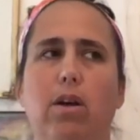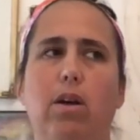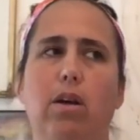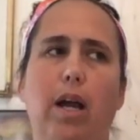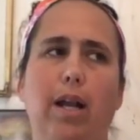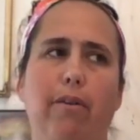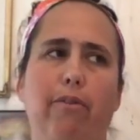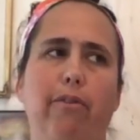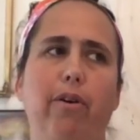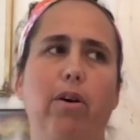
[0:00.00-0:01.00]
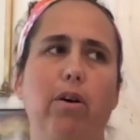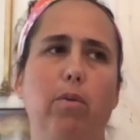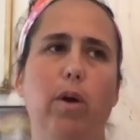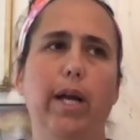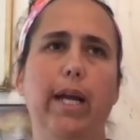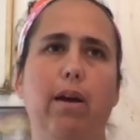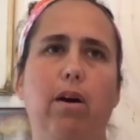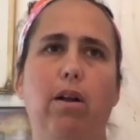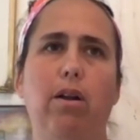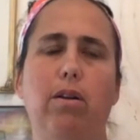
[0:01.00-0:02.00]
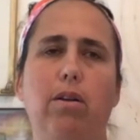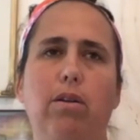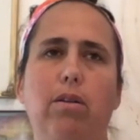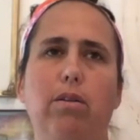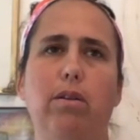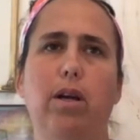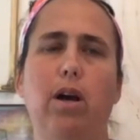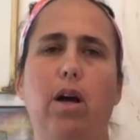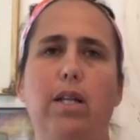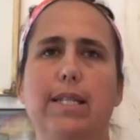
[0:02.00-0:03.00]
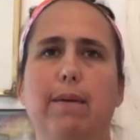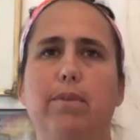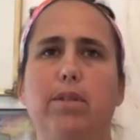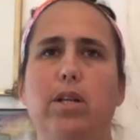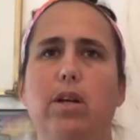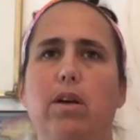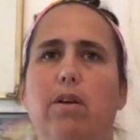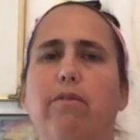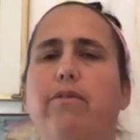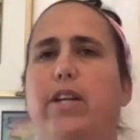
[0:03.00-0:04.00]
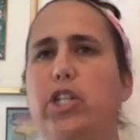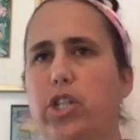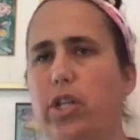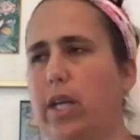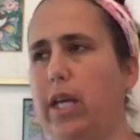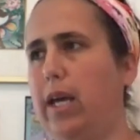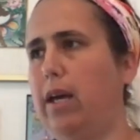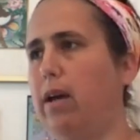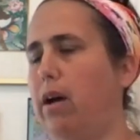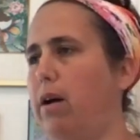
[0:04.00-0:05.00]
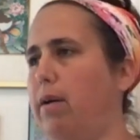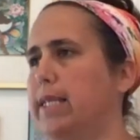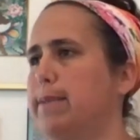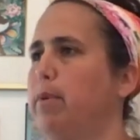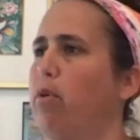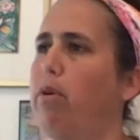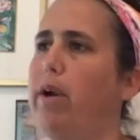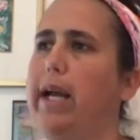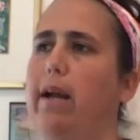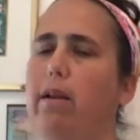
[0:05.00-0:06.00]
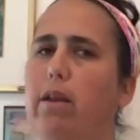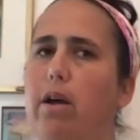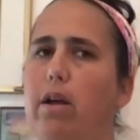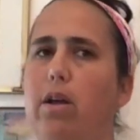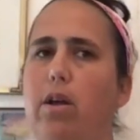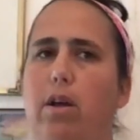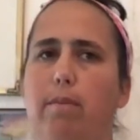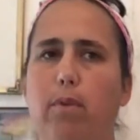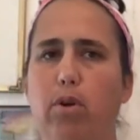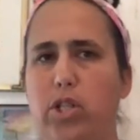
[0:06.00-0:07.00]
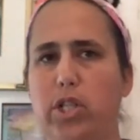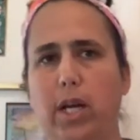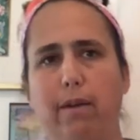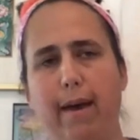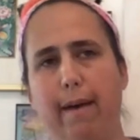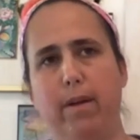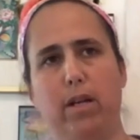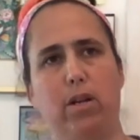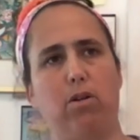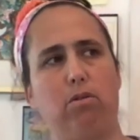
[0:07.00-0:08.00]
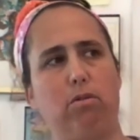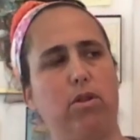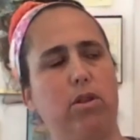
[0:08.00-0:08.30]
kind of working on the concept visually, exploring the merging of heaven and earth.